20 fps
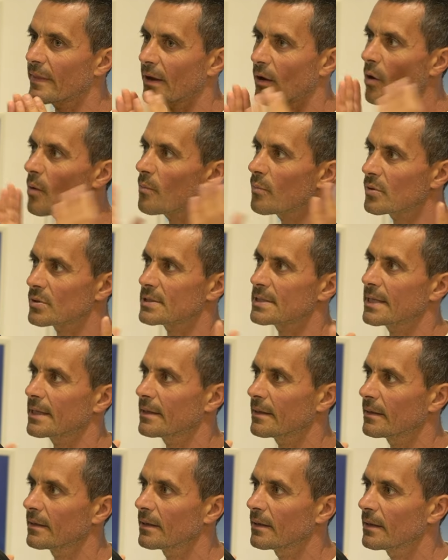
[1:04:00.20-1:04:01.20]
the
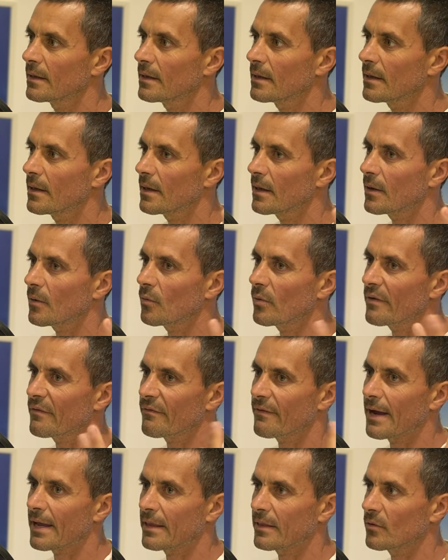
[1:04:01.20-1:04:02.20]
opposite we
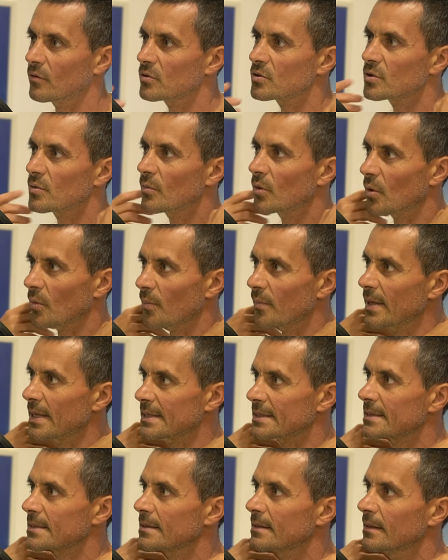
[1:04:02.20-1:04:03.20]
find also more
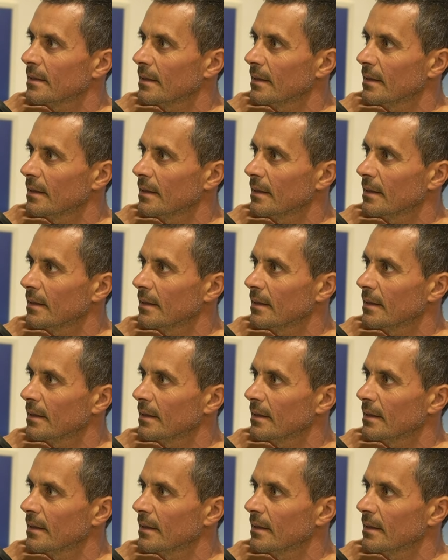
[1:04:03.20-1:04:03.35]
peace